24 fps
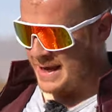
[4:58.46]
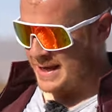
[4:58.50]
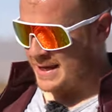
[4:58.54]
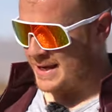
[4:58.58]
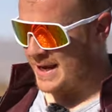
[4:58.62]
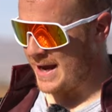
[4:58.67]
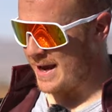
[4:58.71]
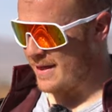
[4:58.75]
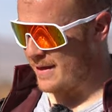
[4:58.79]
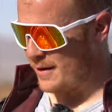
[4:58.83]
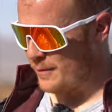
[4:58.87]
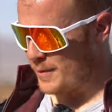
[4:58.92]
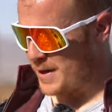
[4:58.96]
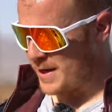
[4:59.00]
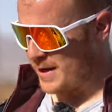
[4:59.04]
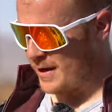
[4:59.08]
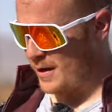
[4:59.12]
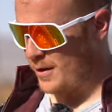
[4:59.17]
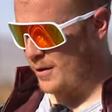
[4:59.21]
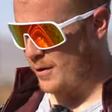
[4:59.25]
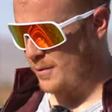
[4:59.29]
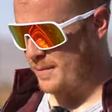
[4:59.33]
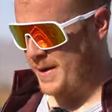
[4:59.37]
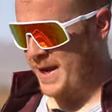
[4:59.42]
Yeah, there we
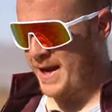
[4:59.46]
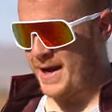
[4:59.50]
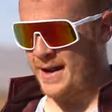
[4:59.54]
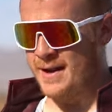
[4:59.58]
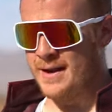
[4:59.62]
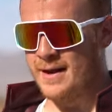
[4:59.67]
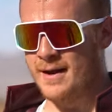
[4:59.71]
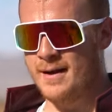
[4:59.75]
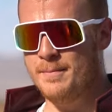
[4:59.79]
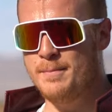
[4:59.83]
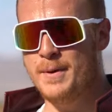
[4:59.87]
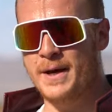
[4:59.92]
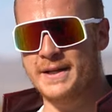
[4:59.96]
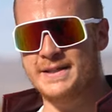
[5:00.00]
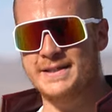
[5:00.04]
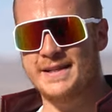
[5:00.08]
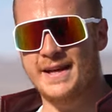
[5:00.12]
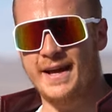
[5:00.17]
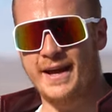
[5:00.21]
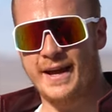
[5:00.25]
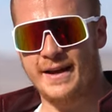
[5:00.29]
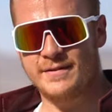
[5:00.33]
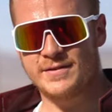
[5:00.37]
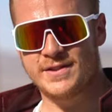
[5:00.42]
go, man. But
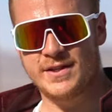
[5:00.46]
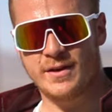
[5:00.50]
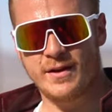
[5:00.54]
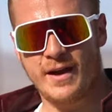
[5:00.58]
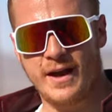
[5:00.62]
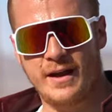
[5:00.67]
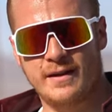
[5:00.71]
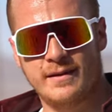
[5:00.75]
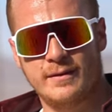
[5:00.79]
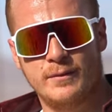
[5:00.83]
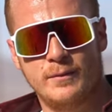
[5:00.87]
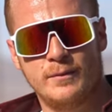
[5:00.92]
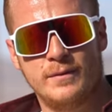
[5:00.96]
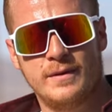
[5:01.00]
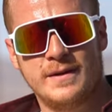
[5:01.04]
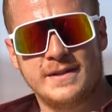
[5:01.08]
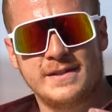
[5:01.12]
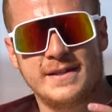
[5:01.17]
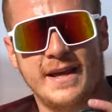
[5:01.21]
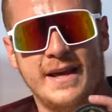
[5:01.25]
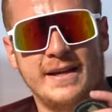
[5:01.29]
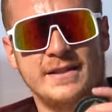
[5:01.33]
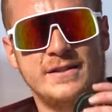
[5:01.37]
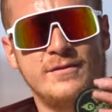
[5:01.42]
I've still got
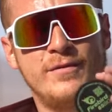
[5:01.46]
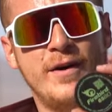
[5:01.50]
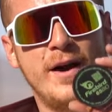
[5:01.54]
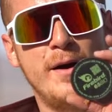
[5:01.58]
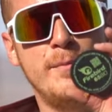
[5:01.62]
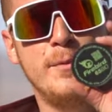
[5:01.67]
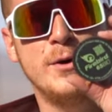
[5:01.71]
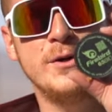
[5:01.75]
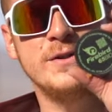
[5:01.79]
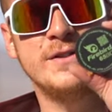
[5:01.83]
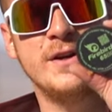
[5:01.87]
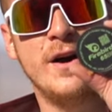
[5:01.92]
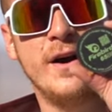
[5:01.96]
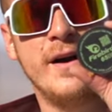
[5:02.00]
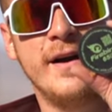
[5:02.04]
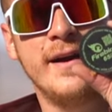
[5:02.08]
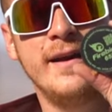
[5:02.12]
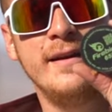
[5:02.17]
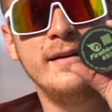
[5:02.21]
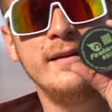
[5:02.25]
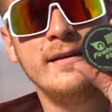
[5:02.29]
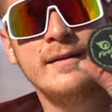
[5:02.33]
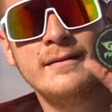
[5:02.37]
this last Firebird target.